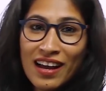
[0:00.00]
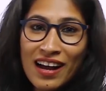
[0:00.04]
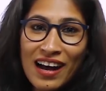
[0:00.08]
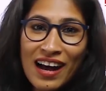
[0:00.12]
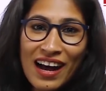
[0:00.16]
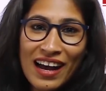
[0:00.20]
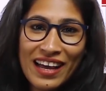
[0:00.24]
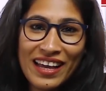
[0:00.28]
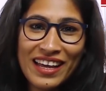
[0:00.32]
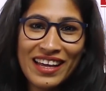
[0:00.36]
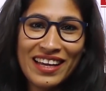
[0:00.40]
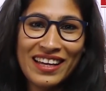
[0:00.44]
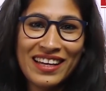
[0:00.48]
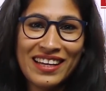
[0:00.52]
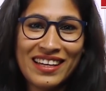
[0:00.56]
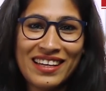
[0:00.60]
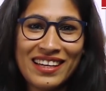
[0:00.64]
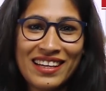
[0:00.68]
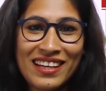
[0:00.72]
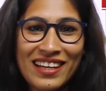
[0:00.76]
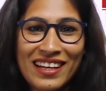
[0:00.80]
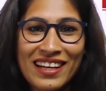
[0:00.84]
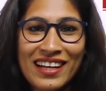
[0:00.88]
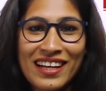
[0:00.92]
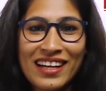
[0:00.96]
Hi,
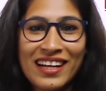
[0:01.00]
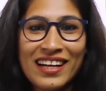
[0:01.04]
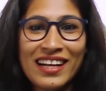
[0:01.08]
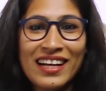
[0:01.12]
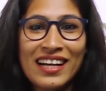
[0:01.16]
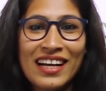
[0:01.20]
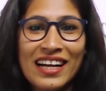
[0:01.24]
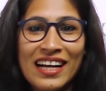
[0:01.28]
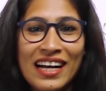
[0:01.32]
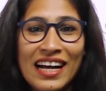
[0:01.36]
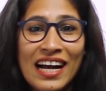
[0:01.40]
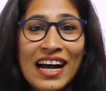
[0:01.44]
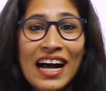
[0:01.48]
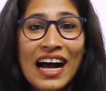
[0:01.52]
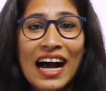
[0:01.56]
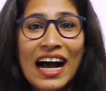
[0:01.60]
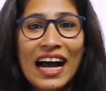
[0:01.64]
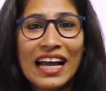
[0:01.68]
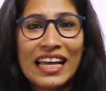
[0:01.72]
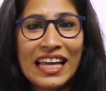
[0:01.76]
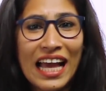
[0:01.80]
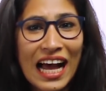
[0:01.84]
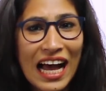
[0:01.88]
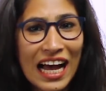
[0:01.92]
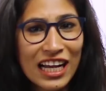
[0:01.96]

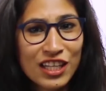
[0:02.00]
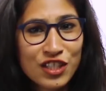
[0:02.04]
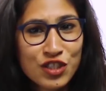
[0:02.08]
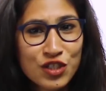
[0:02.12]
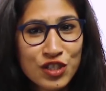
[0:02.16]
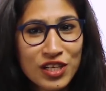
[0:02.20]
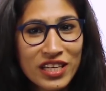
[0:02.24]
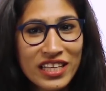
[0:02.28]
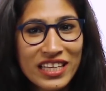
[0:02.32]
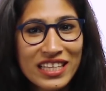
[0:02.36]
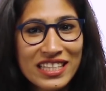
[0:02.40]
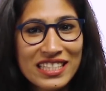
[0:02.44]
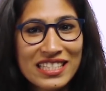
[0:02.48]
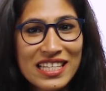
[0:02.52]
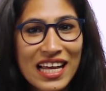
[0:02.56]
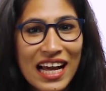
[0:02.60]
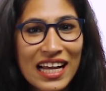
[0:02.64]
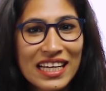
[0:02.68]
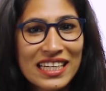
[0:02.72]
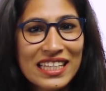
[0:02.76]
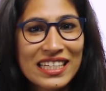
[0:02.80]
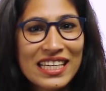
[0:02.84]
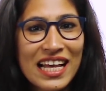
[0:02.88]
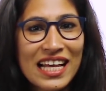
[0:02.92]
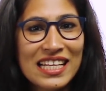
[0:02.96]
I actually
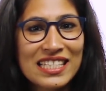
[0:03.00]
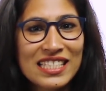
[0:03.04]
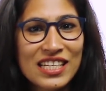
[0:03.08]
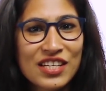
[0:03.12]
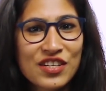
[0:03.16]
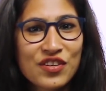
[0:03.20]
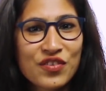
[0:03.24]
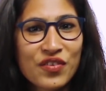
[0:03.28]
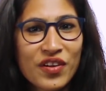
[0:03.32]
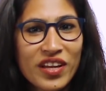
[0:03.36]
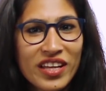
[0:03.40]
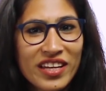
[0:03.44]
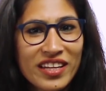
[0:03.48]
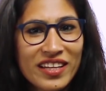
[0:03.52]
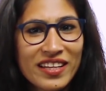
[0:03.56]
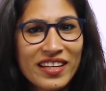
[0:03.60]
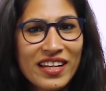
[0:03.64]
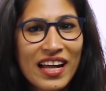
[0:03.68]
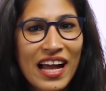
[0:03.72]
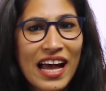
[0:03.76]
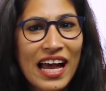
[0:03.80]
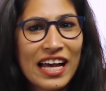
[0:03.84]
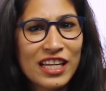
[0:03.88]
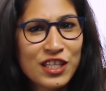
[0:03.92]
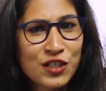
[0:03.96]
started as a
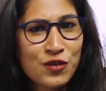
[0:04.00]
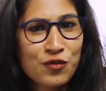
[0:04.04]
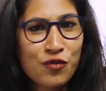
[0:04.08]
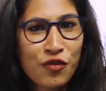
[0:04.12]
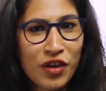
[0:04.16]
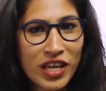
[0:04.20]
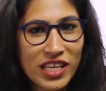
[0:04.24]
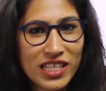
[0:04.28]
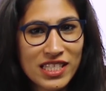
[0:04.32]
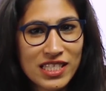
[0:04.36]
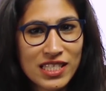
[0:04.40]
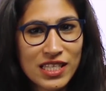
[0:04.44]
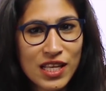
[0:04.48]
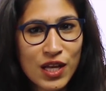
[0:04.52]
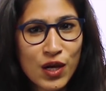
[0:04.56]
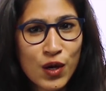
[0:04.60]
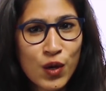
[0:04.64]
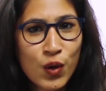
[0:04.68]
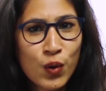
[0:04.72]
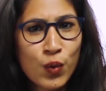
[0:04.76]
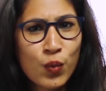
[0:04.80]
trainer at FACE.